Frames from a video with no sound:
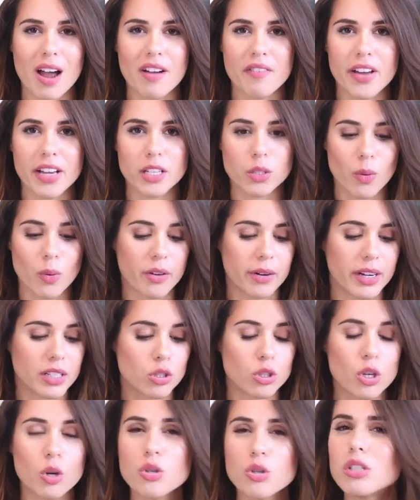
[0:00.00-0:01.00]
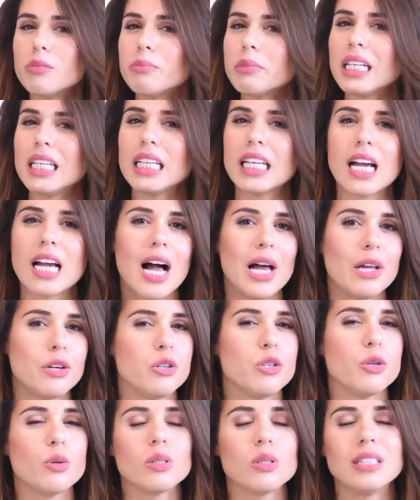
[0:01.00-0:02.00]
graphics, whether it's social media,
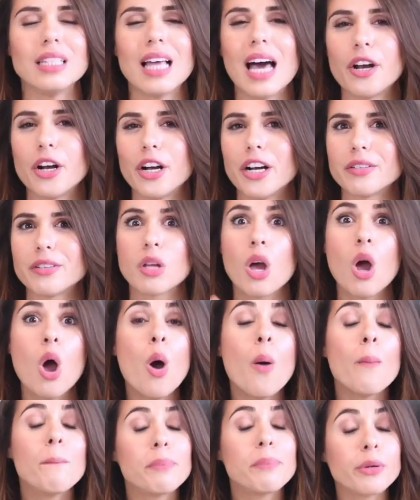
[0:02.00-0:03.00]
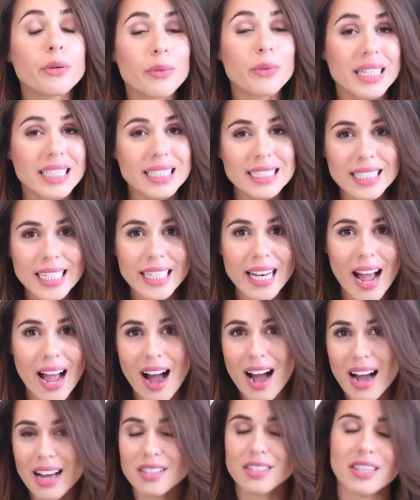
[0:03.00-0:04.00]
newsletters, printed
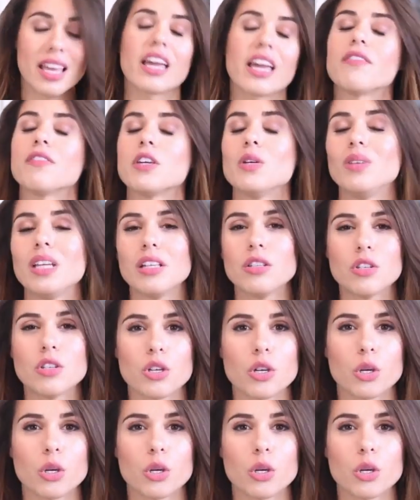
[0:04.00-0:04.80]
as like if you need